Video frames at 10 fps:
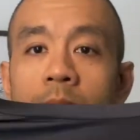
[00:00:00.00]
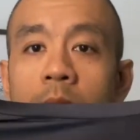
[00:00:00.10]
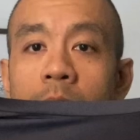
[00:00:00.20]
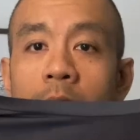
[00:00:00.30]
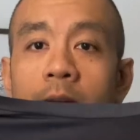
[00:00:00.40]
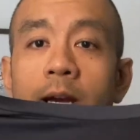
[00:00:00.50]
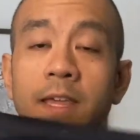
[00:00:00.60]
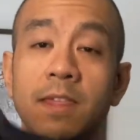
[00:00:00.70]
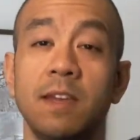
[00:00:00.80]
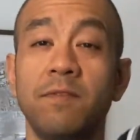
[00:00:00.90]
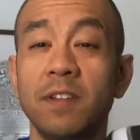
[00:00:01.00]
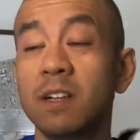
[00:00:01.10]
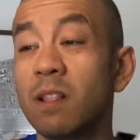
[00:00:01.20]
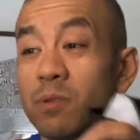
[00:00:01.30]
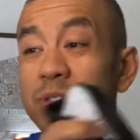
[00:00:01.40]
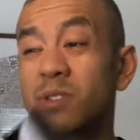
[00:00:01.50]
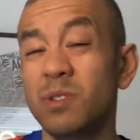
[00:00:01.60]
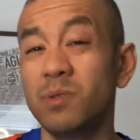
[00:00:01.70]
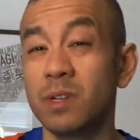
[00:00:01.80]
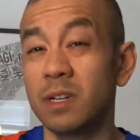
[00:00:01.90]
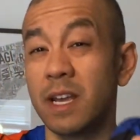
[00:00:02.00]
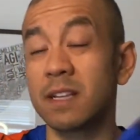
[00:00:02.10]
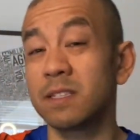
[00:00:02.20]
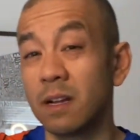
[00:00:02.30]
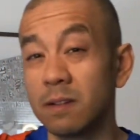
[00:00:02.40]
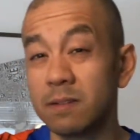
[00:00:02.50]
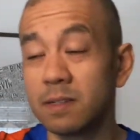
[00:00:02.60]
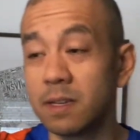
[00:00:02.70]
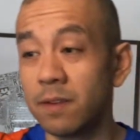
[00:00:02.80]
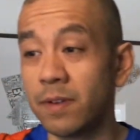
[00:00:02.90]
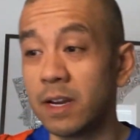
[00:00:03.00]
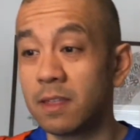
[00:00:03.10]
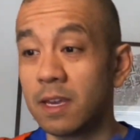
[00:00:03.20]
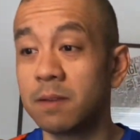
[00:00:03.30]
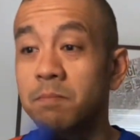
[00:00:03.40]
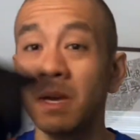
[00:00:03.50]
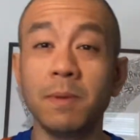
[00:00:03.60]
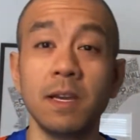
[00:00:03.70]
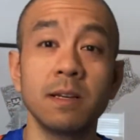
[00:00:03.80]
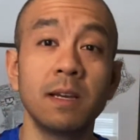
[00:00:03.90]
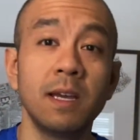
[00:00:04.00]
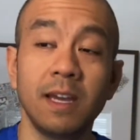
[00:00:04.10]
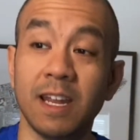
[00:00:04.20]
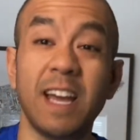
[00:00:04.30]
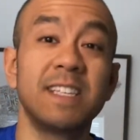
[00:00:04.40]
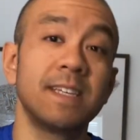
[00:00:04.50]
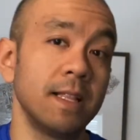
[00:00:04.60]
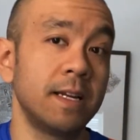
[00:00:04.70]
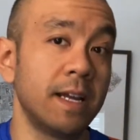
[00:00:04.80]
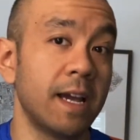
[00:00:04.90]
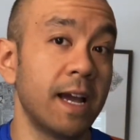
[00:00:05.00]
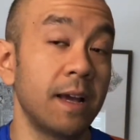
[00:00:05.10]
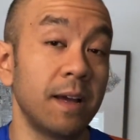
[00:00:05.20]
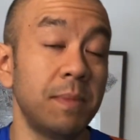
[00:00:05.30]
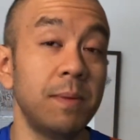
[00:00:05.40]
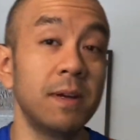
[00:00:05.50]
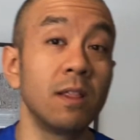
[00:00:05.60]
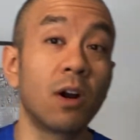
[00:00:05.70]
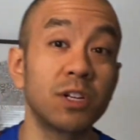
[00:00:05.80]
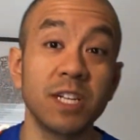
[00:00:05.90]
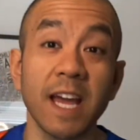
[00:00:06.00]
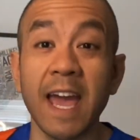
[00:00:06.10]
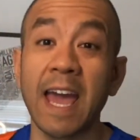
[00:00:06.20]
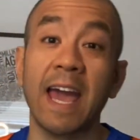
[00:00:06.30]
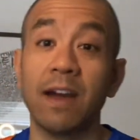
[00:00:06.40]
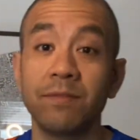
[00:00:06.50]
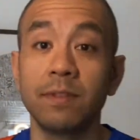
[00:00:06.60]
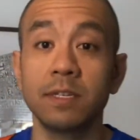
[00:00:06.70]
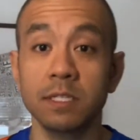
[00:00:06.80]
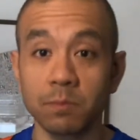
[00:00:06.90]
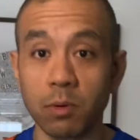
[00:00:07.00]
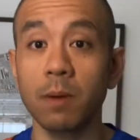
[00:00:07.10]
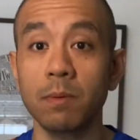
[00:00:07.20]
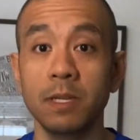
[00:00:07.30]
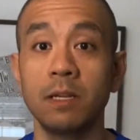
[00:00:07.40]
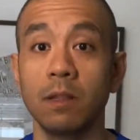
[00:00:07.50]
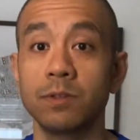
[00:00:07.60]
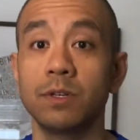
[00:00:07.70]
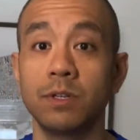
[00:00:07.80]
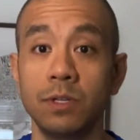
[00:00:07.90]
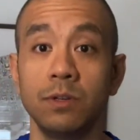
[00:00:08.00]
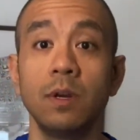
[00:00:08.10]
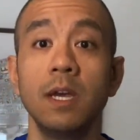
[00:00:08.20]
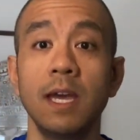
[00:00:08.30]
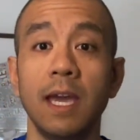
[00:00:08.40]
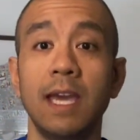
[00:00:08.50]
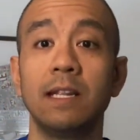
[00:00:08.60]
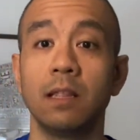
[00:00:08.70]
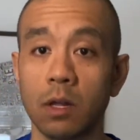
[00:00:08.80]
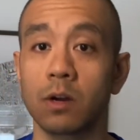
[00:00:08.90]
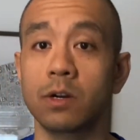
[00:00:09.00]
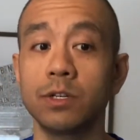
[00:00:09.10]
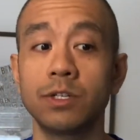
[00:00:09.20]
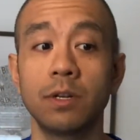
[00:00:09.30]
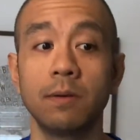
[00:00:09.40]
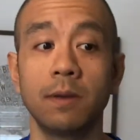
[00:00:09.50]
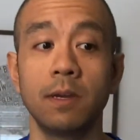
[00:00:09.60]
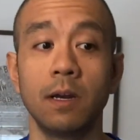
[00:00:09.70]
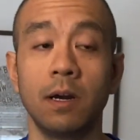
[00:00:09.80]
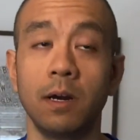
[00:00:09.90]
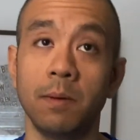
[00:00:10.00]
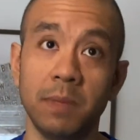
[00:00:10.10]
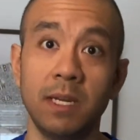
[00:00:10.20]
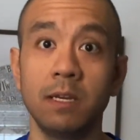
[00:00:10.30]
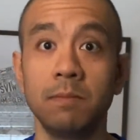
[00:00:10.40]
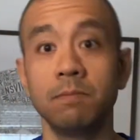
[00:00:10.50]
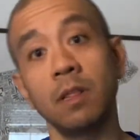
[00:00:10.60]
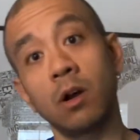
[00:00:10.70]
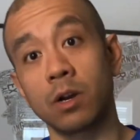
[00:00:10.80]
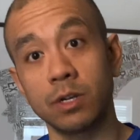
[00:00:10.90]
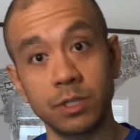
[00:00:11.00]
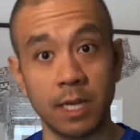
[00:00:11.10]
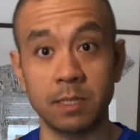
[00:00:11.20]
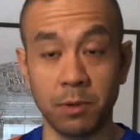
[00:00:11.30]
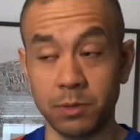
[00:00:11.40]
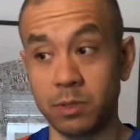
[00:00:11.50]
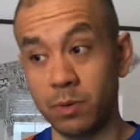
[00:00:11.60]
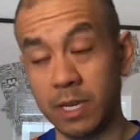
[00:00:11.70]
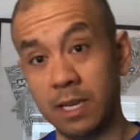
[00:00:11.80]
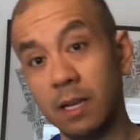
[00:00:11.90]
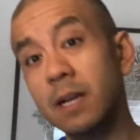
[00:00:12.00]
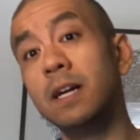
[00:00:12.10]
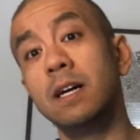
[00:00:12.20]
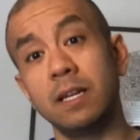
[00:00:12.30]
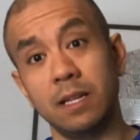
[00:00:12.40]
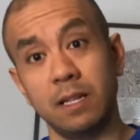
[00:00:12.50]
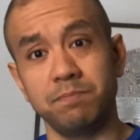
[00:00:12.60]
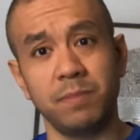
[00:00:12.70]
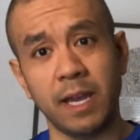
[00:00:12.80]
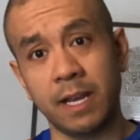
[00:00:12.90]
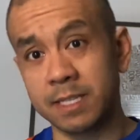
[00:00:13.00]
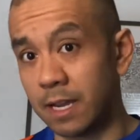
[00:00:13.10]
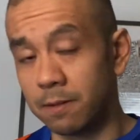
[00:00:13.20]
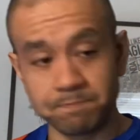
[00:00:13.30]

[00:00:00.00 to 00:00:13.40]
Right? I think it fits closer to an XL. If anything, maybe an XL and maybe a large and a half. This is probably closer to a large, medium large, as opposed to a XL.